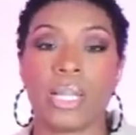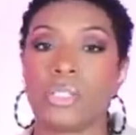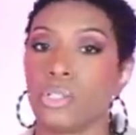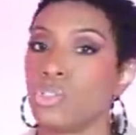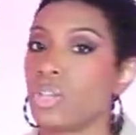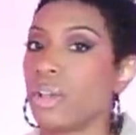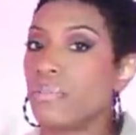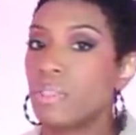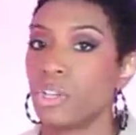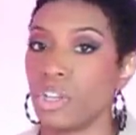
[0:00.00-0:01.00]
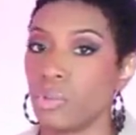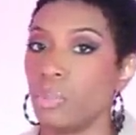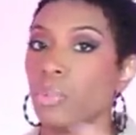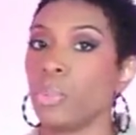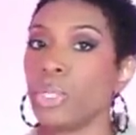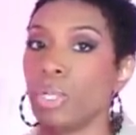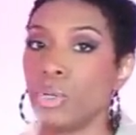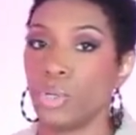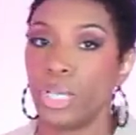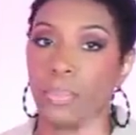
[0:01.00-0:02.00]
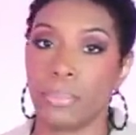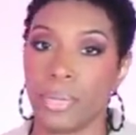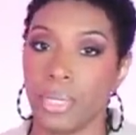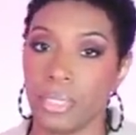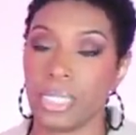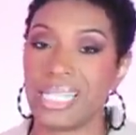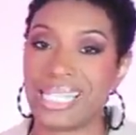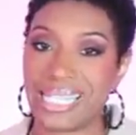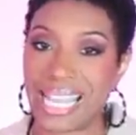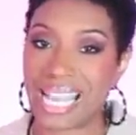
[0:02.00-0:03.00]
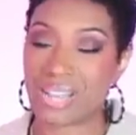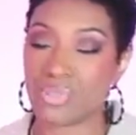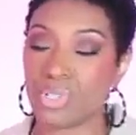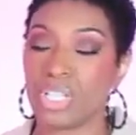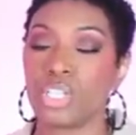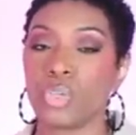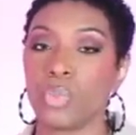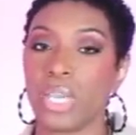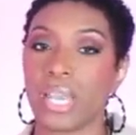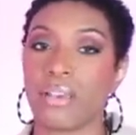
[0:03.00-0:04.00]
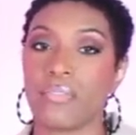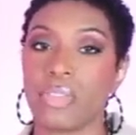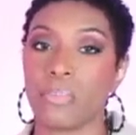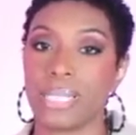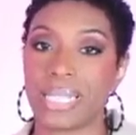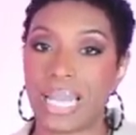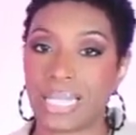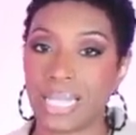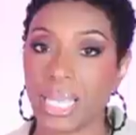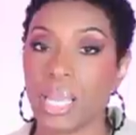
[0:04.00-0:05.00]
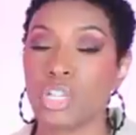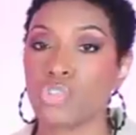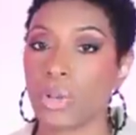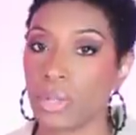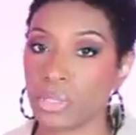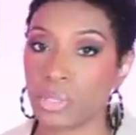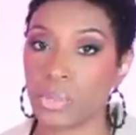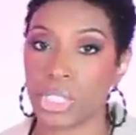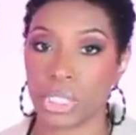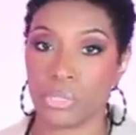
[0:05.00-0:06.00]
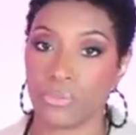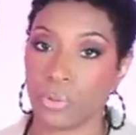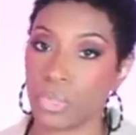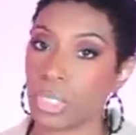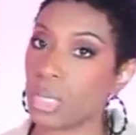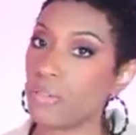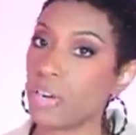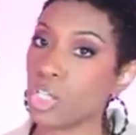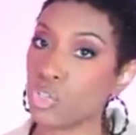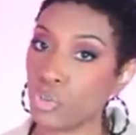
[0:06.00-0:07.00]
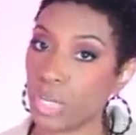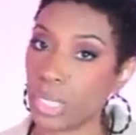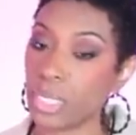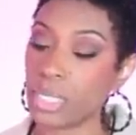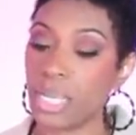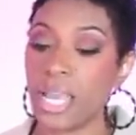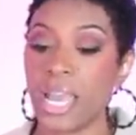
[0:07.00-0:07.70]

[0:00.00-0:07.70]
And I told you I have a third one, but we're gonna go ahead and break these down. So we have the metallic trouser, which is the focus of our trend.